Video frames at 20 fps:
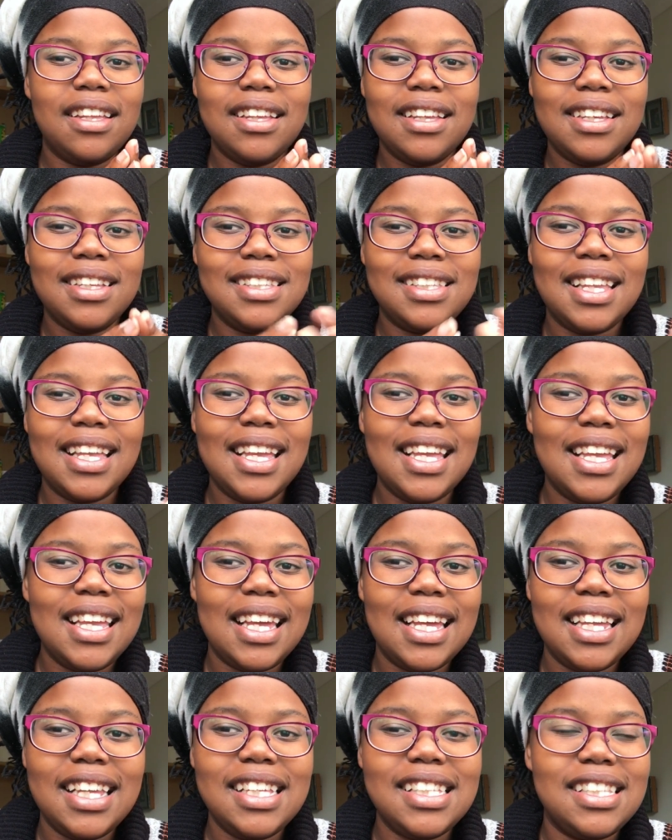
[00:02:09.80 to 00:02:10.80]
Is he
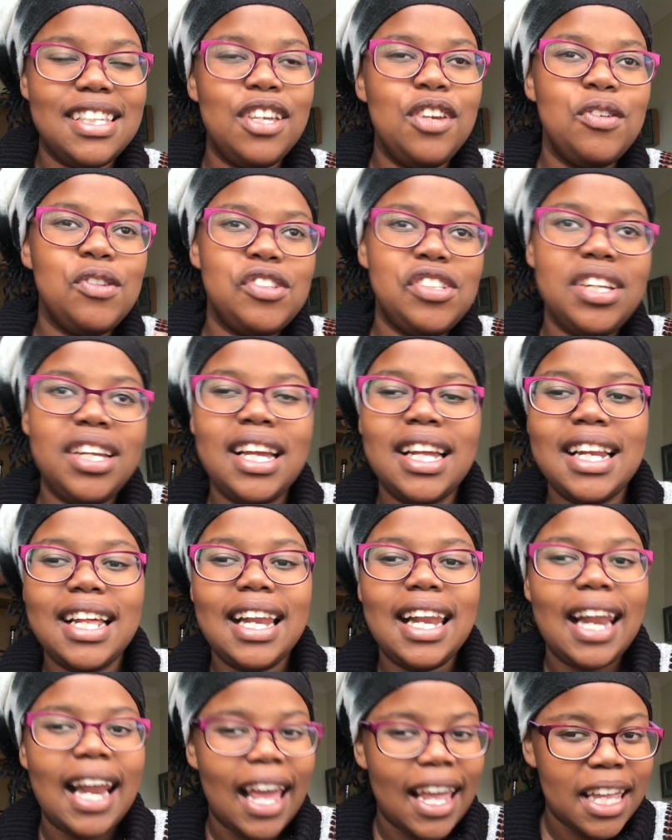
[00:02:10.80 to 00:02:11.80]
or she going to
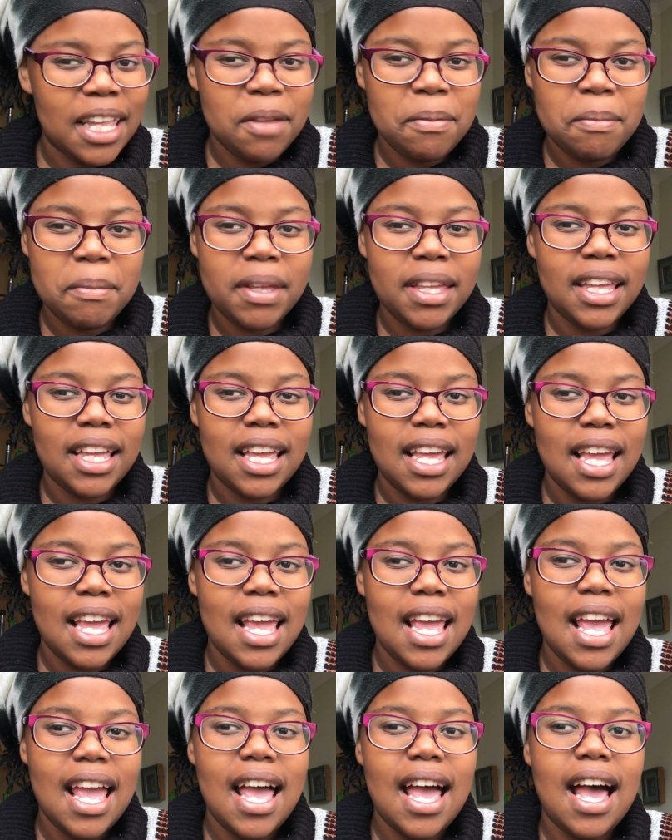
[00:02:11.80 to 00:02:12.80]
like me?
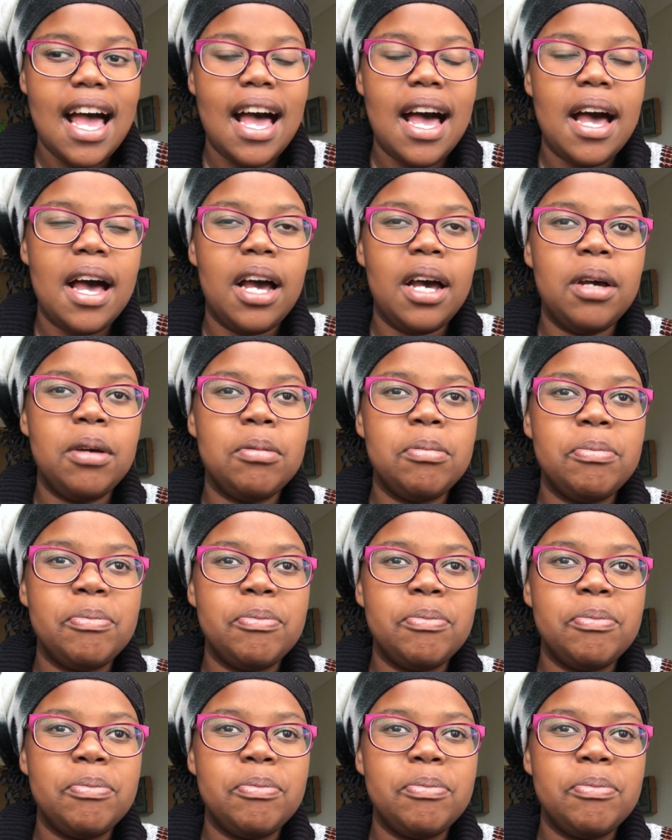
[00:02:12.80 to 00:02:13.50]
All